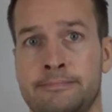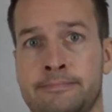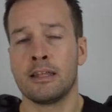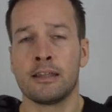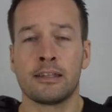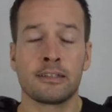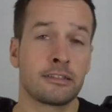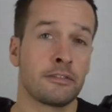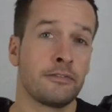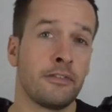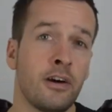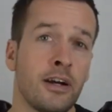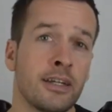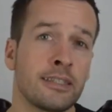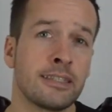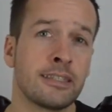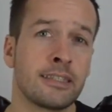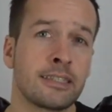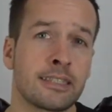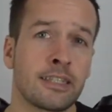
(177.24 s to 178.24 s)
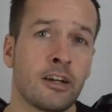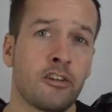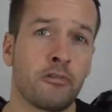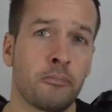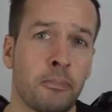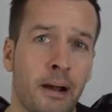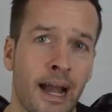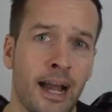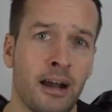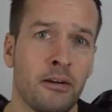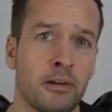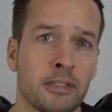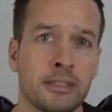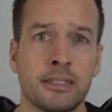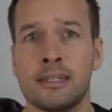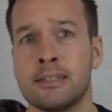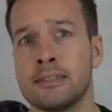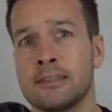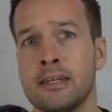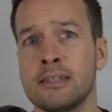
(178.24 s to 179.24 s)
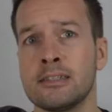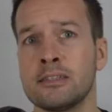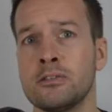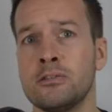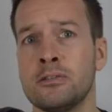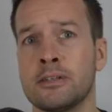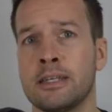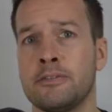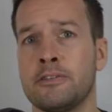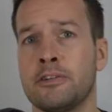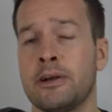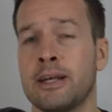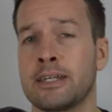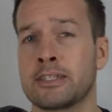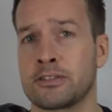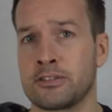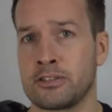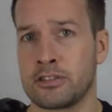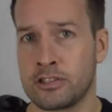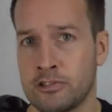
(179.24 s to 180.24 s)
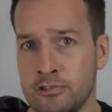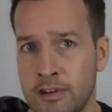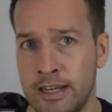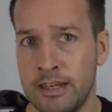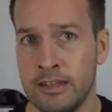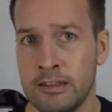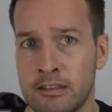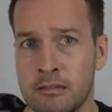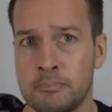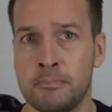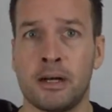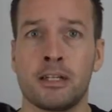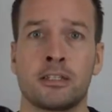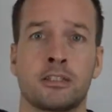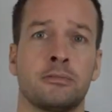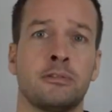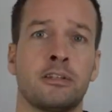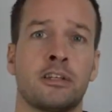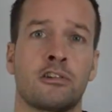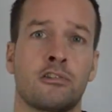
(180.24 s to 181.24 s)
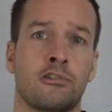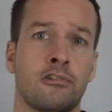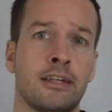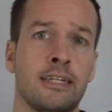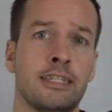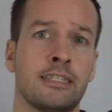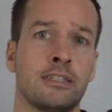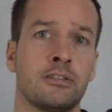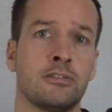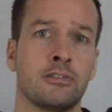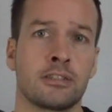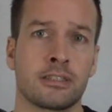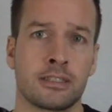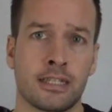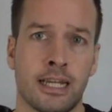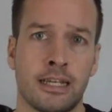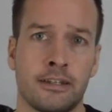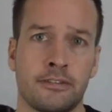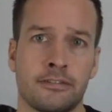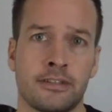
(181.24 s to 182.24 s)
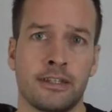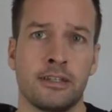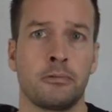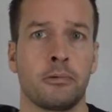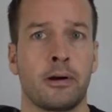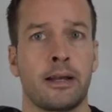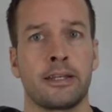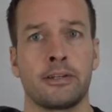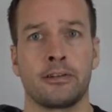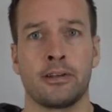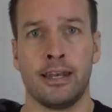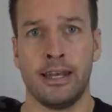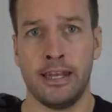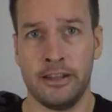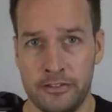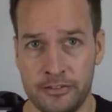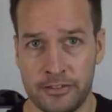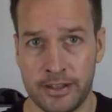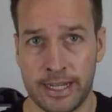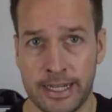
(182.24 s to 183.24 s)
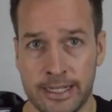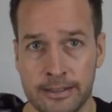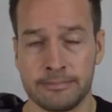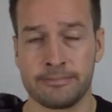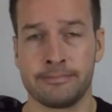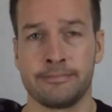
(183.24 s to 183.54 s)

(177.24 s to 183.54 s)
The device is self-powered and does not give you extra strength, but to increase your safety when you're lifting.